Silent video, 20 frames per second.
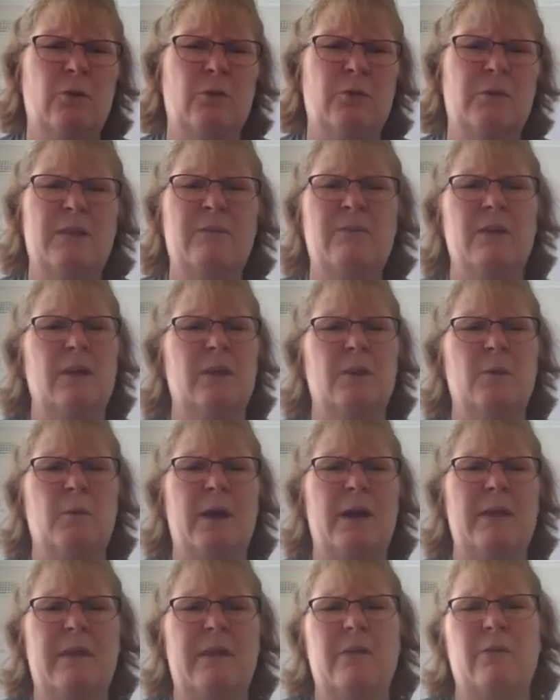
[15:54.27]
grieving in the way
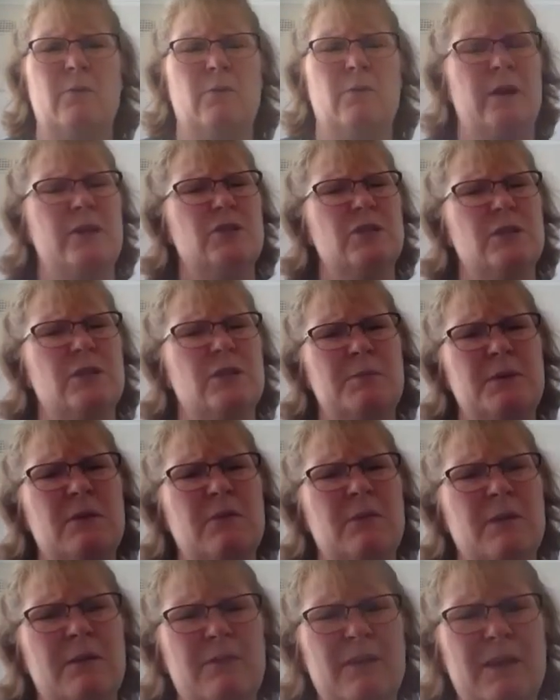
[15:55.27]
they thought I should be
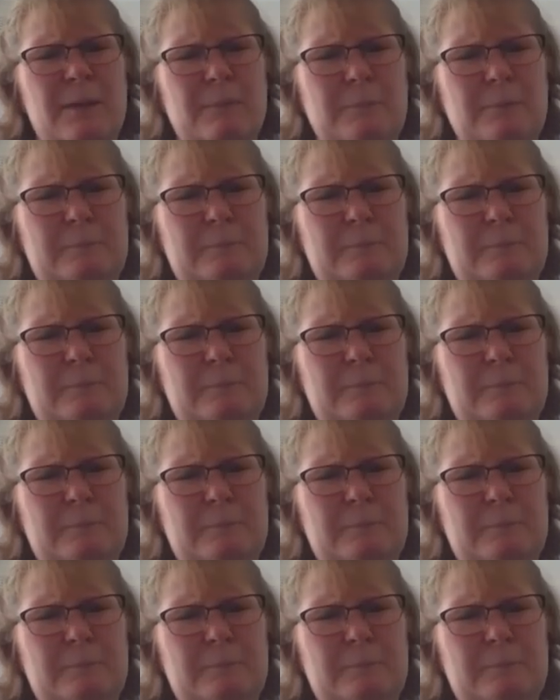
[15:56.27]
grieving.